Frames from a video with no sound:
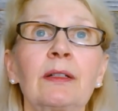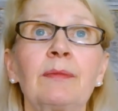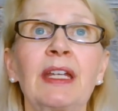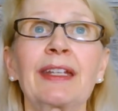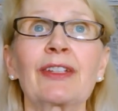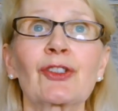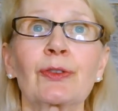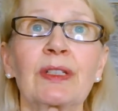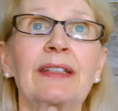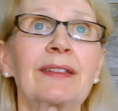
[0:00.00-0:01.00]
making
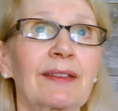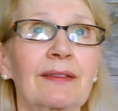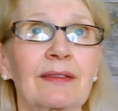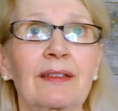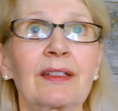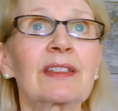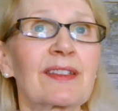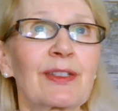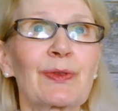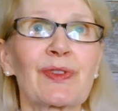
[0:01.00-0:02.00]
sure that
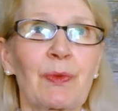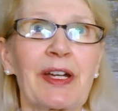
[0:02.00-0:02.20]
it's used